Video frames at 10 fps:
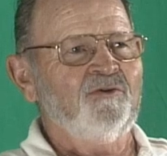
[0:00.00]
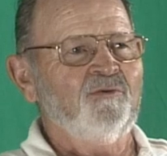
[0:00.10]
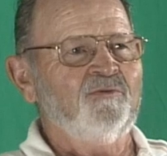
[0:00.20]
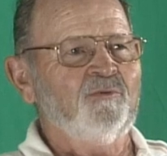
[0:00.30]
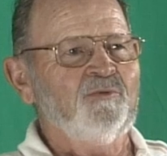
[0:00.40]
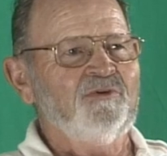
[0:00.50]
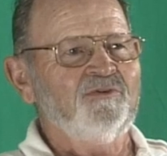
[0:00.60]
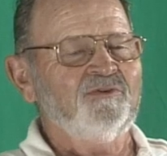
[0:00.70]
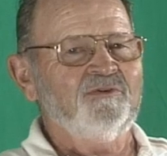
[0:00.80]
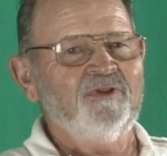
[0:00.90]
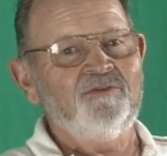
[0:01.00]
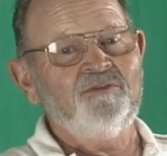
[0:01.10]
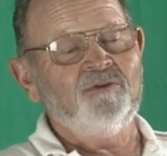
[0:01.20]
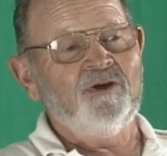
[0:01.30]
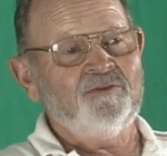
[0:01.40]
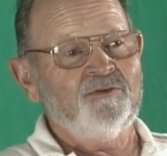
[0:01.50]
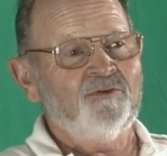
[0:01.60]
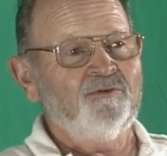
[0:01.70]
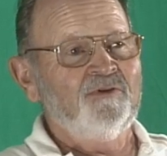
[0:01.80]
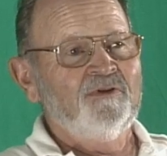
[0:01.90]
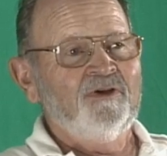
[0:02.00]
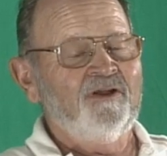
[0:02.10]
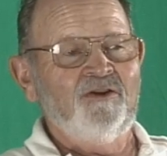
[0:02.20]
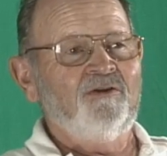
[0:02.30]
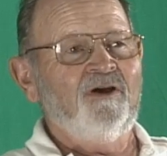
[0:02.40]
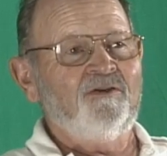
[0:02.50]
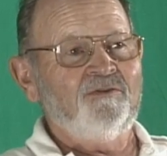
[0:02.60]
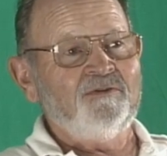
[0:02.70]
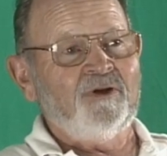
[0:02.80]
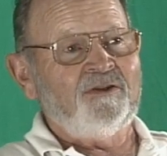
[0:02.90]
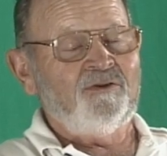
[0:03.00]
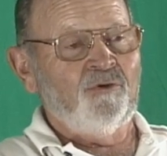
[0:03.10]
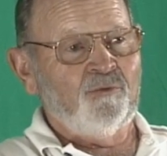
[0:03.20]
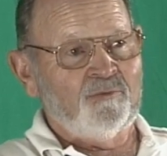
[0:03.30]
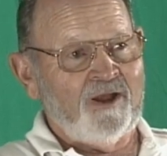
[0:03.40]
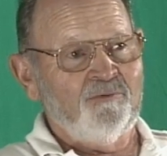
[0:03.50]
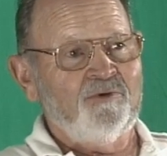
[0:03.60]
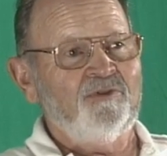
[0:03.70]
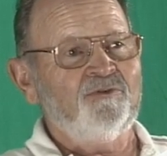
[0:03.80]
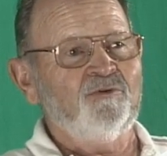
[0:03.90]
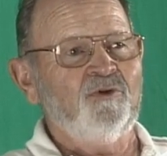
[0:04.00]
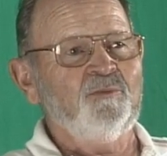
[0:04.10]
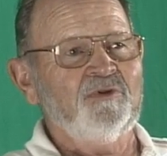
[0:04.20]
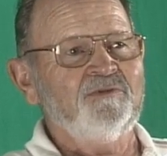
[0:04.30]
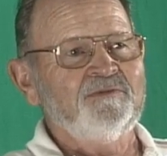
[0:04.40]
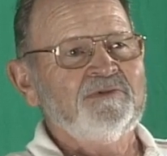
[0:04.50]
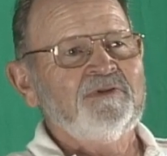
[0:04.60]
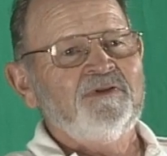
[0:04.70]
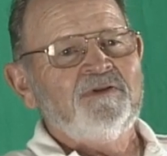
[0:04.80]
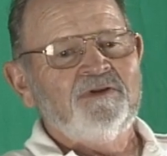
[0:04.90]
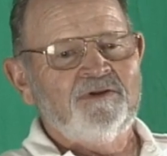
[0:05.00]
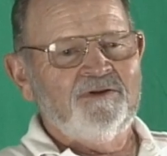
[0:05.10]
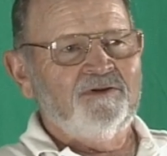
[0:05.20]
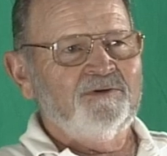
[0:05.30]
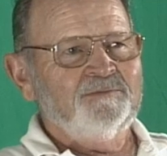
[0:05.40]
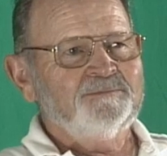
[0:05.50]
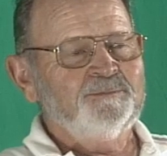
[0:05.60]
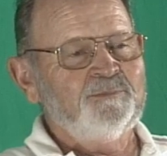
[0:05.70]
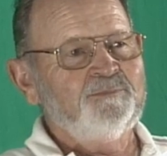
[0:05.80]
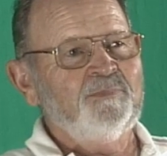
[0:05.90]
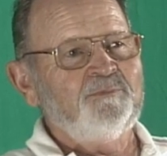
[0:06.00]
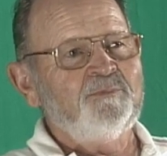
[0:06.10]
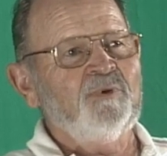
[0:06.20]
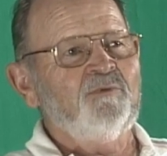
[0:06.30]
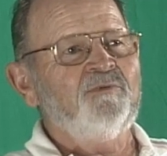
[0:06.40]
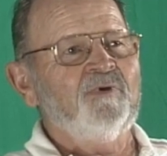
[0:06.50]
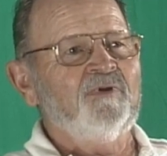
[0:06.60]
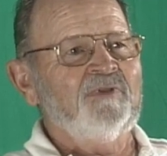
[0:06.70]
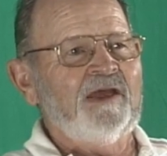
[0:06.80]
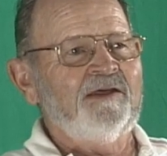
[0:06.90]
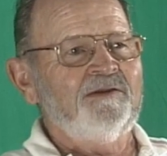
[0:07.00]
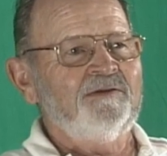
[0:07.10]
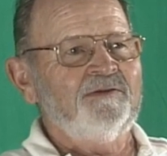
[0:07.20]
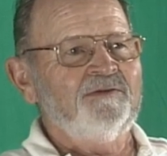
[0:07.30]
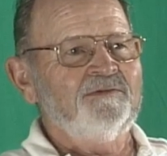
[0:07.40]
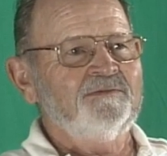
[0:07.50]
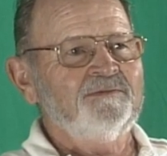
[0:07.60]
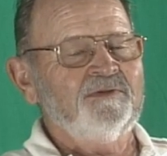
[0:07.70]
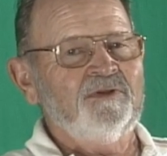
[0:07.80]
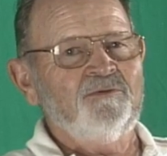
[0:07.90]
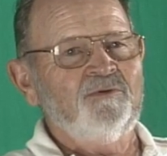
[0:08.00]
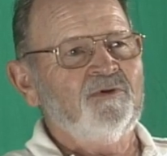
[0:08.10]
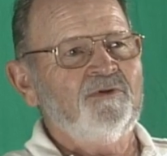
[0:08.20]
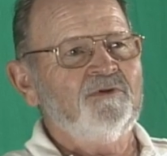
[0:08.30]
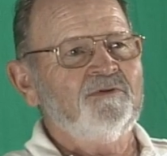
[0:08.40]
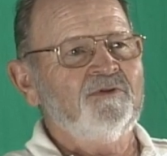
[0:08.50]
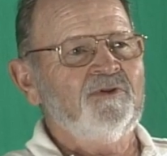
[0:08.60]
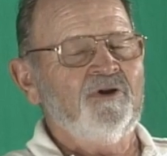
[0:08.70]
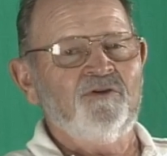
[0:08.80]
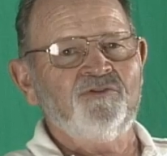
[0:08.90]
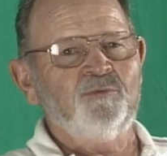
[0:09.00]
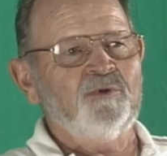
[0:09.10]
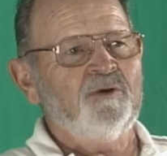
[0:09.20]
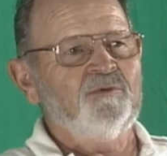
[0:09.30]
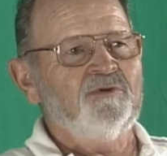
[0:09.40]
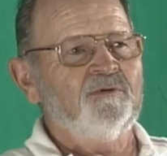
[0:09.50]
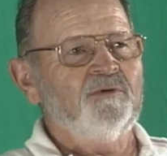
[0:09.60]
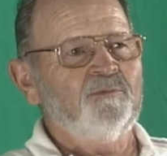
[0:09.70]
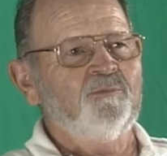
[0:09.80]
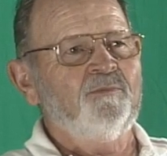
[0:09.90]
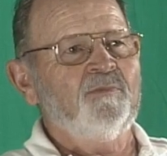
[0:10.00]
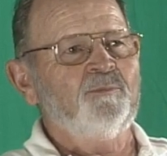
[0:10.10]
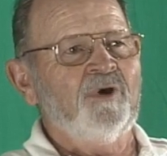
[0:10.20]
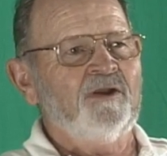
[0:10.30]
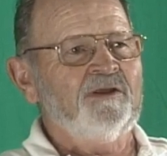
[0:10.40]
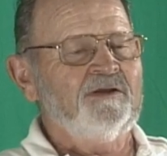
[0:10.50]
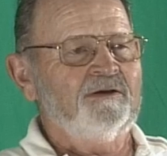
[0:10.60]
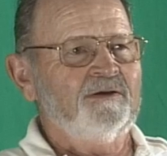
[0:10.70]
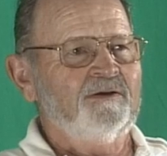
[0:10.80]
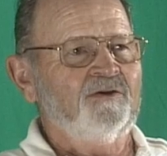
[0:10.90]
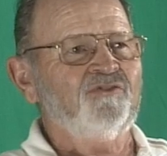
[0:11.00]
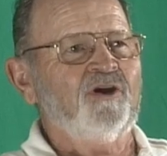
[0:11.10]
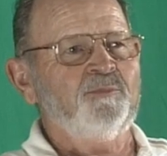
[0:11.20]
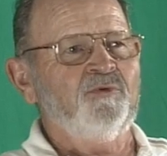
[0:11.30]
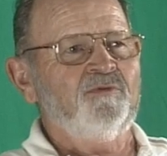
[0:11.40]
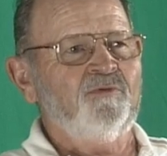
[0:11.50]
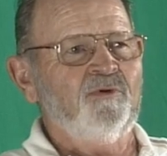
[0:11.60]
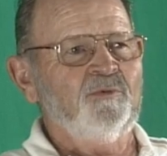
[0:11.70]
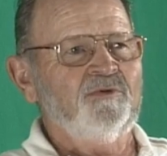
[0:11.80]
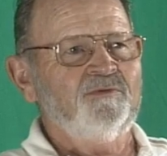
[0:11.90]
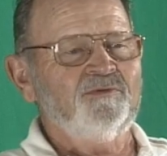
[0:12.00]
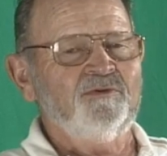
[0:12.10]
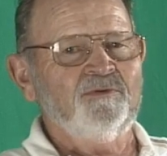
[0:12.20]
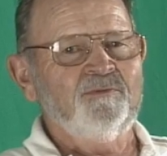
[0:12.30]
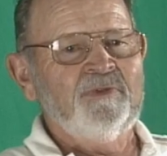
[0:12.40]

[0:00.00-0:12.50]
home for me. So I'd go out there and I didn't know how to I didn't know the right way to throw it, but uh, but we found that and and then we and he also bought me a bought a uh, a shot put for me. So